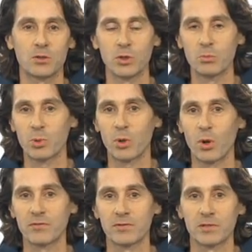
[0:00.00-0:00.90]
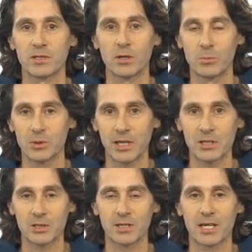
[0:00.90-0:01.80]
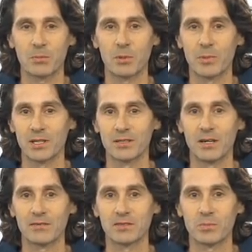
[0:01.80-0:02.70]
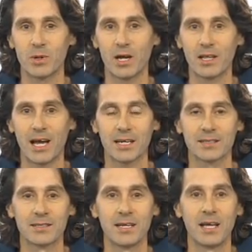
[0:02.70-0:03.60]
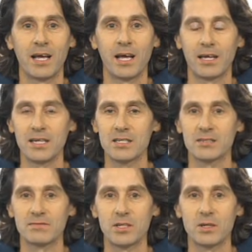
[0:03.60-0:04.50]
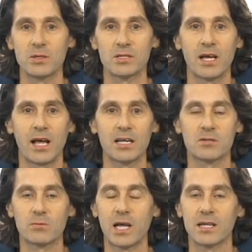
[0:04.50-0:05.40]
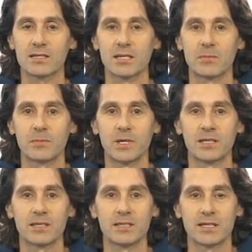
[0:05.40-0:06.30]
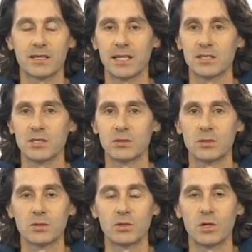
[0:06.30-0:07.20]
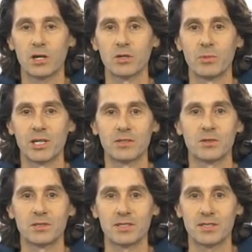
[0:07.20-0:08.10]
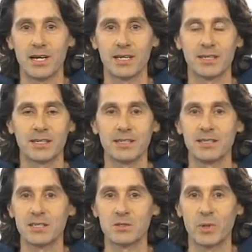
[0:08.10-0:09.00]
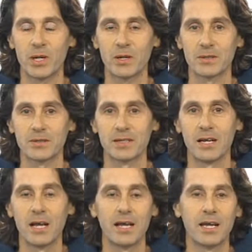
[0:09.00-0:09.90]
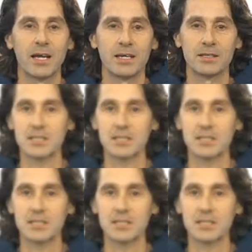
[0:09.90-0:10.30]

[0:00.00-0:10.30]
to improve the computational capability of the product, ease of use, as well as capabilities that let you document your design and ideas better. In